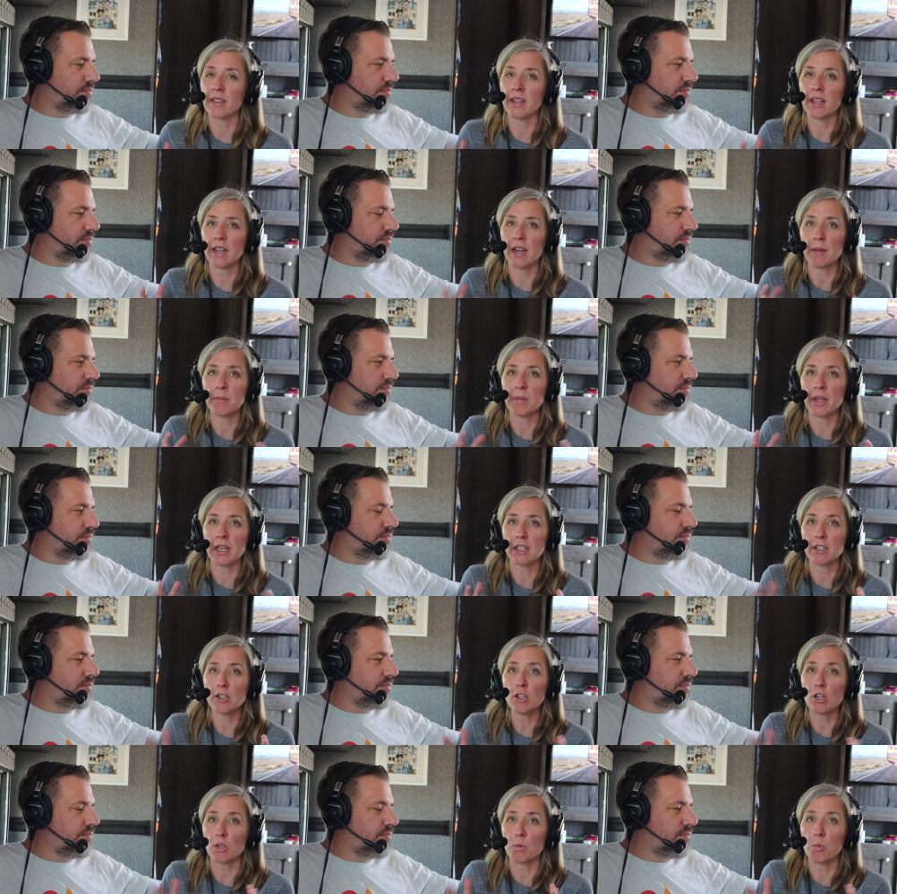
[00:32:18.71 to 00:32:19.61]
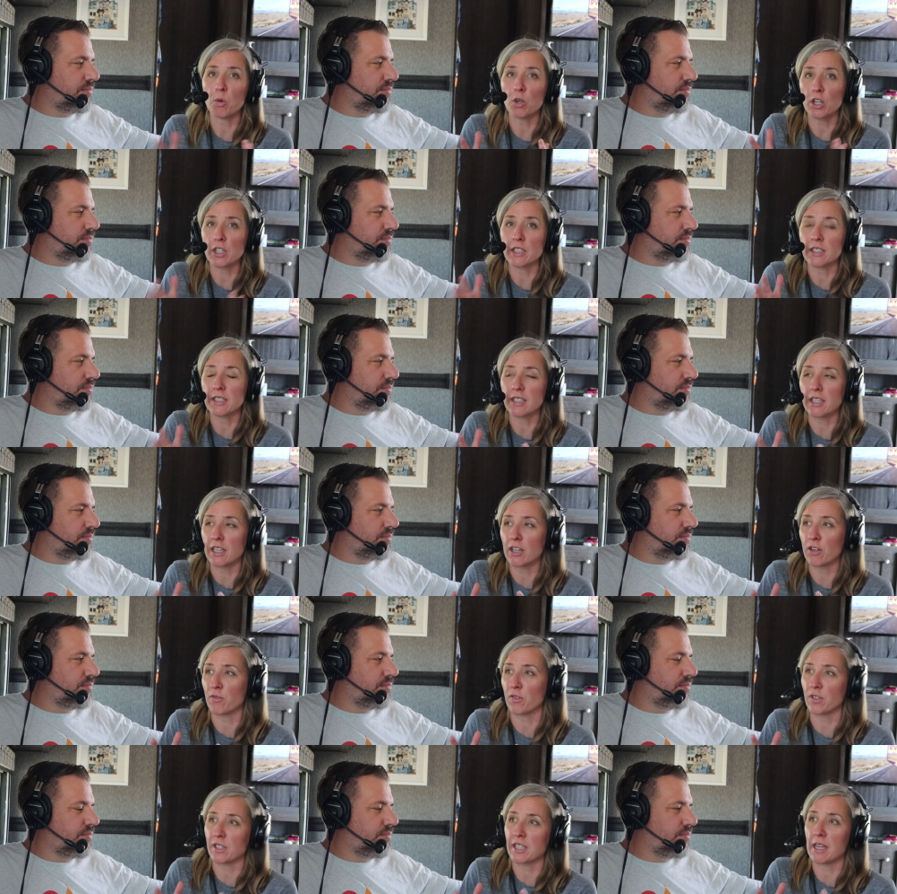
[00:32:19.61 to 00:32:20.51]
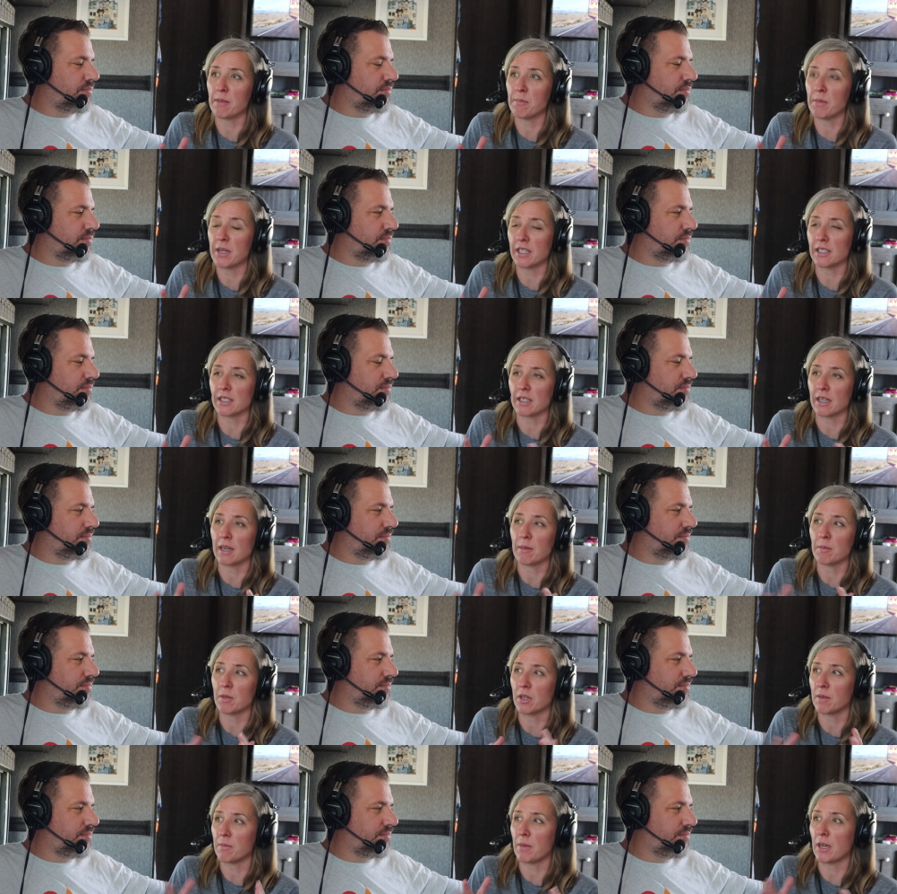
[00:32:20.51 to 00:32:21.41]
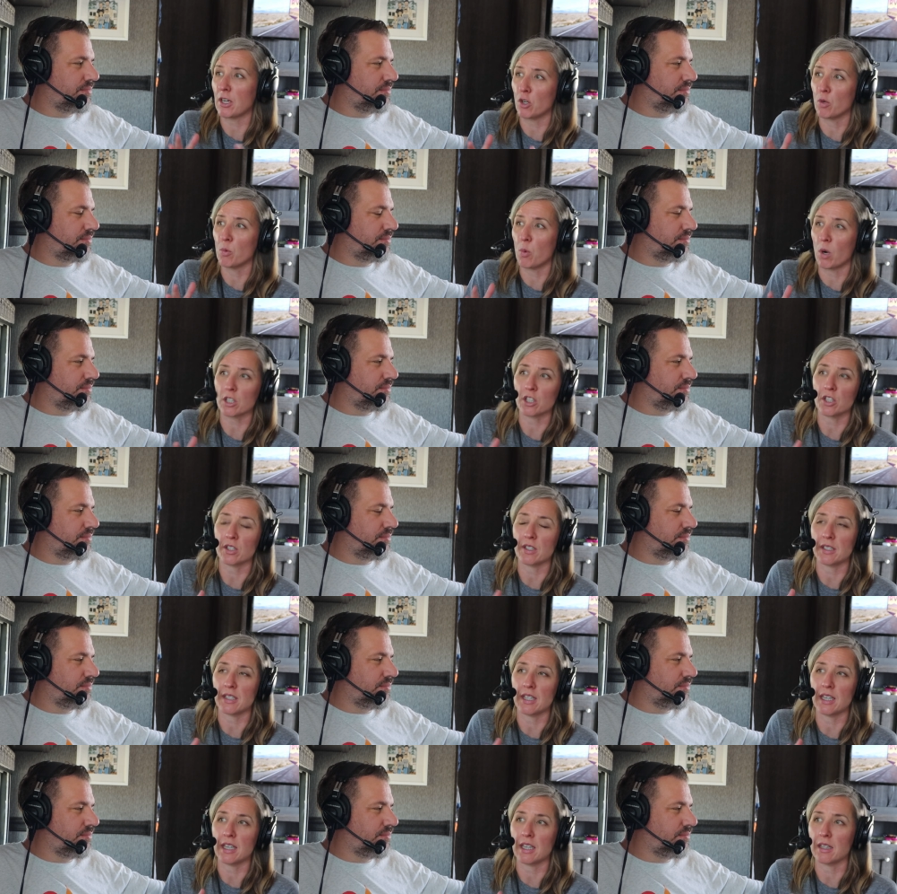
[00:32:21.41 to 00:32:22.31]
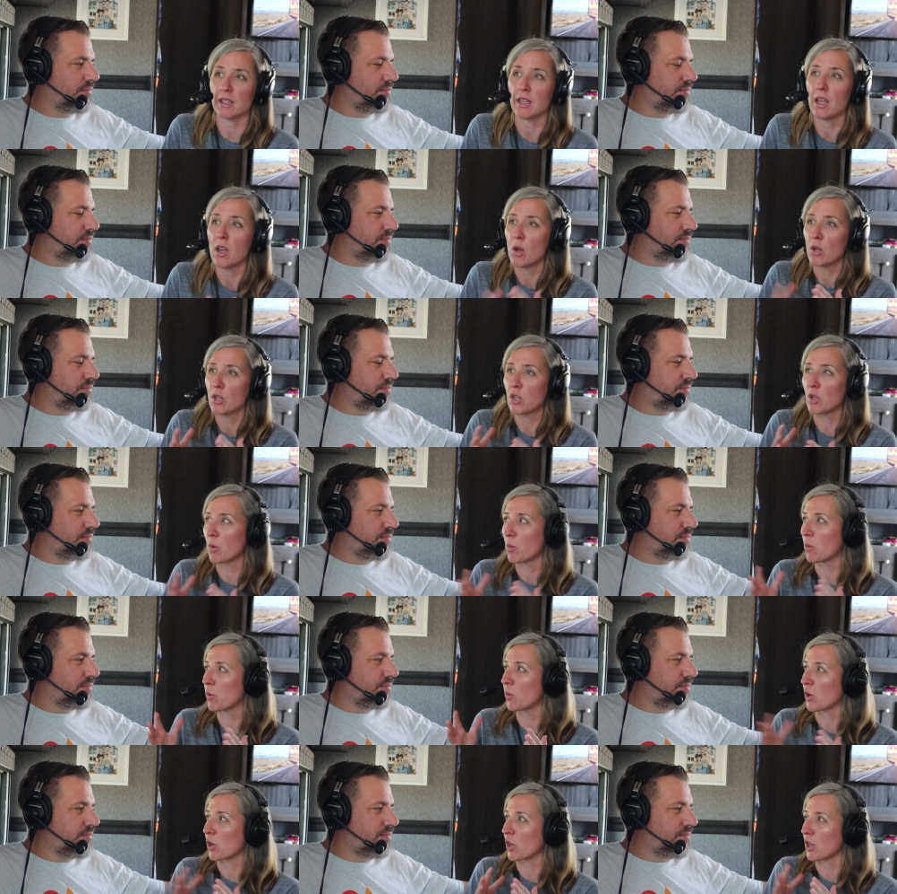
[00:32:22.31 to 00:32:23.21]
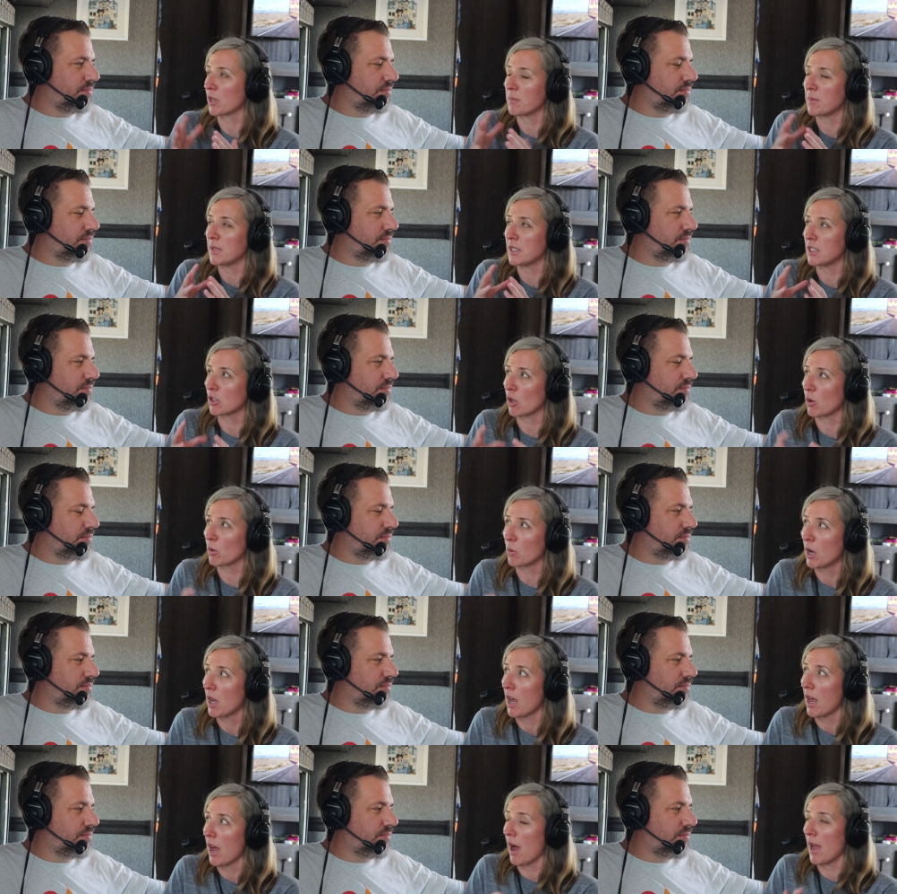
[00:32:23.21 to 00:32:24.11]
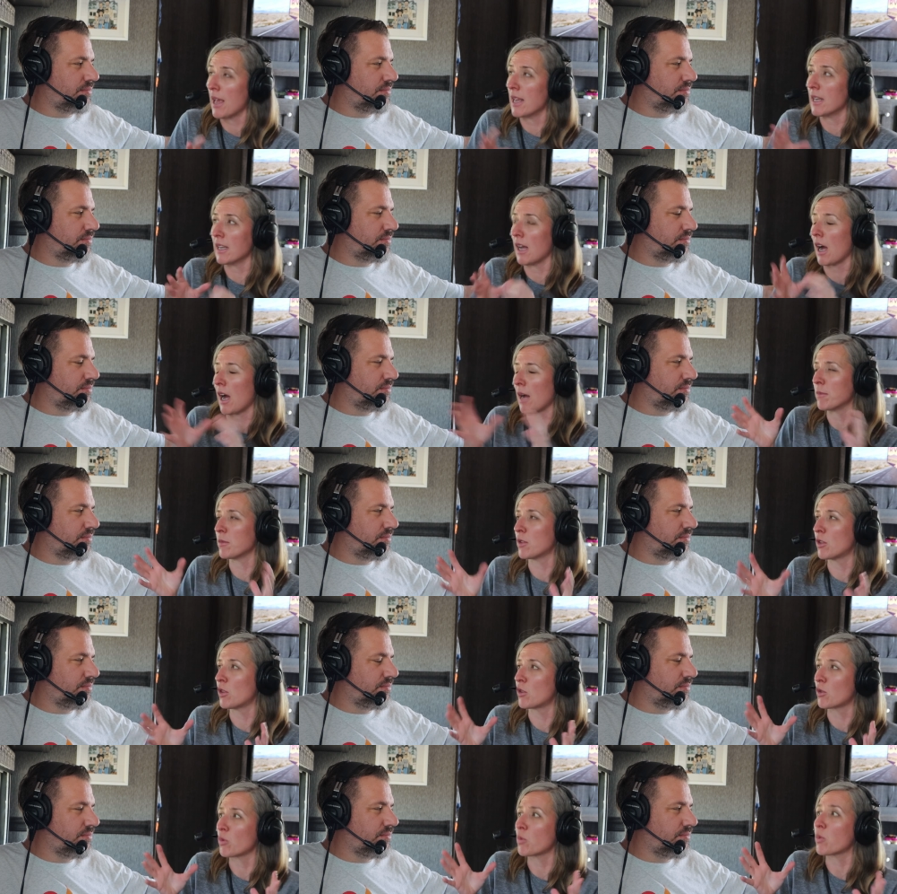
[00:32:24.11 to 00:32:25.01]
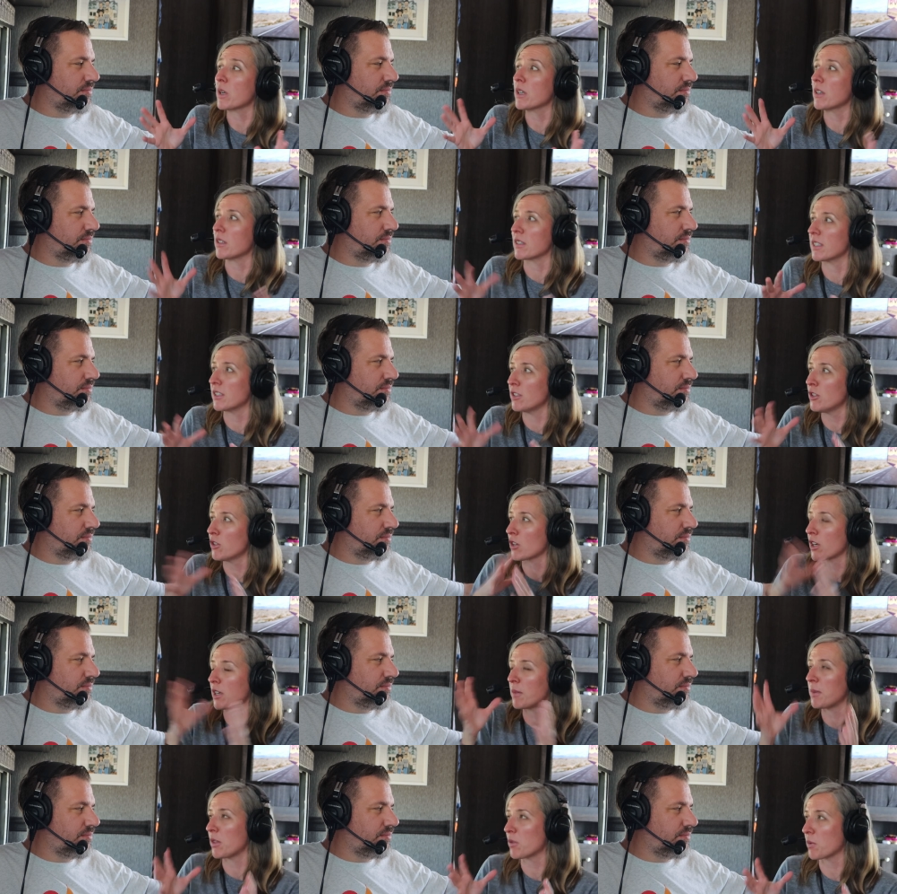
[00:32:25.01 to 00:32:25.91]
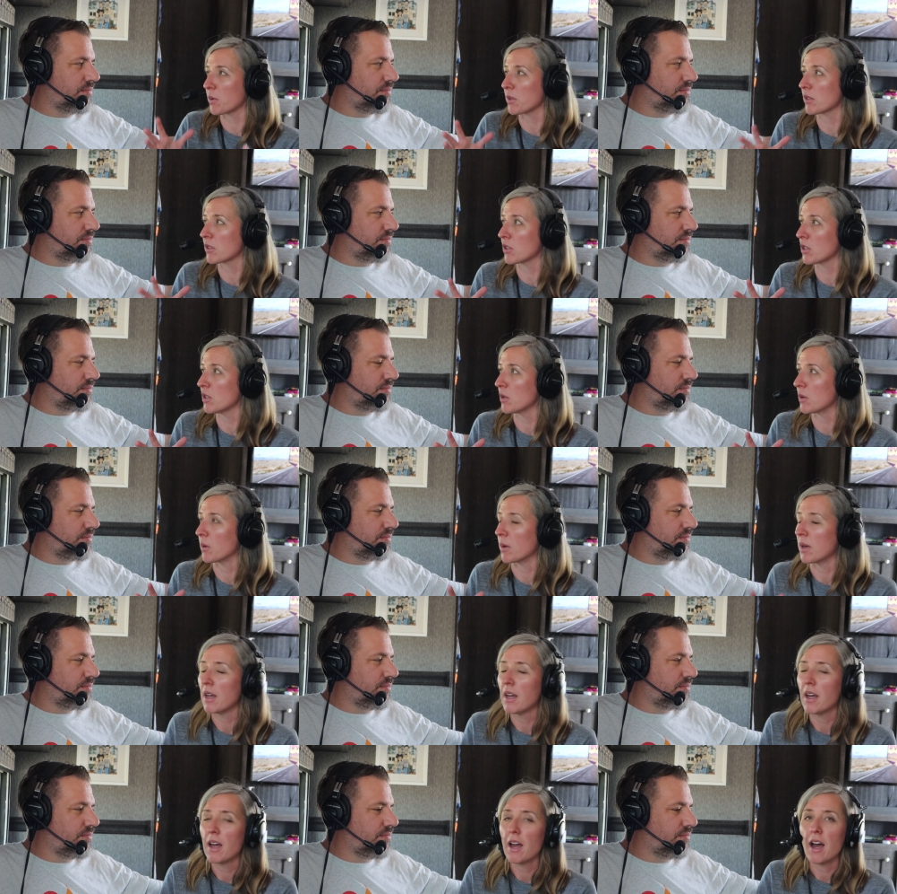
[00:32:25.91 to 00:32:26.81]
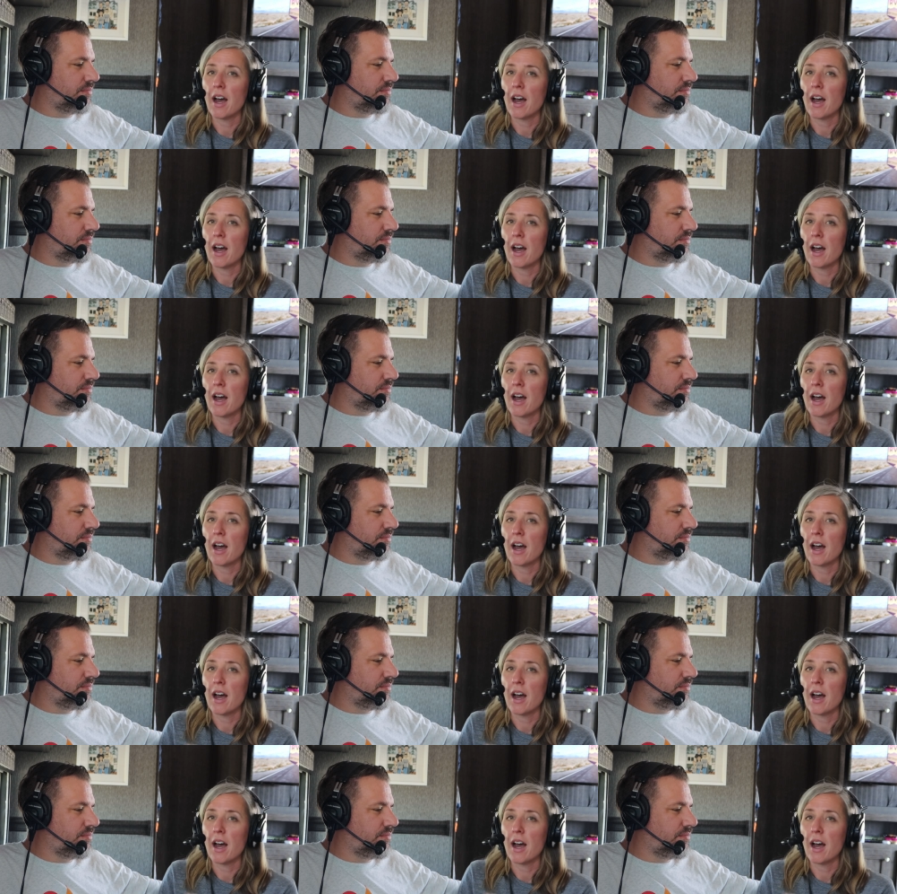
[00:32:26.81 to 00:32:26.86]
Speaker 1: And then I'm like, look, we're going to sit here for 10 minutes and I'm going to make you watch this thing. And, you know, we're going to be so, I'm thrilled and you're going to be thrilled too.